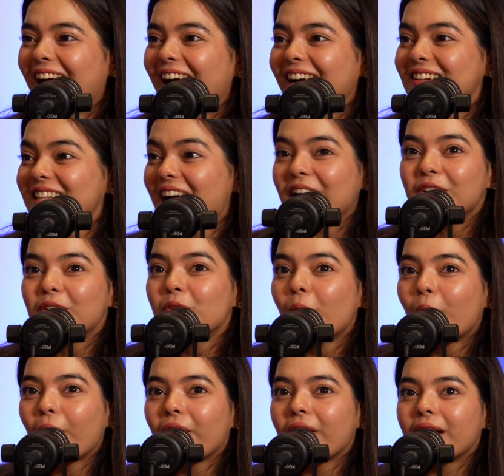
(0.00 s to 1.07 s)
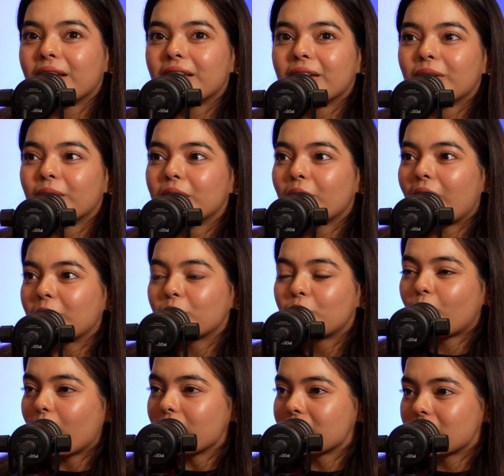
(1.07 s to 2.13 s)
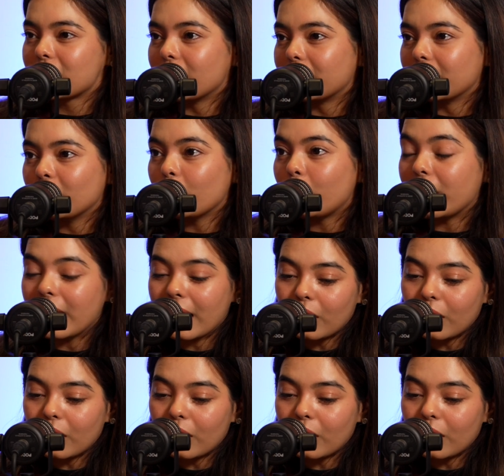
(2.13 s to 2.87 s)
because I didn't know that, you had to cross a certain way.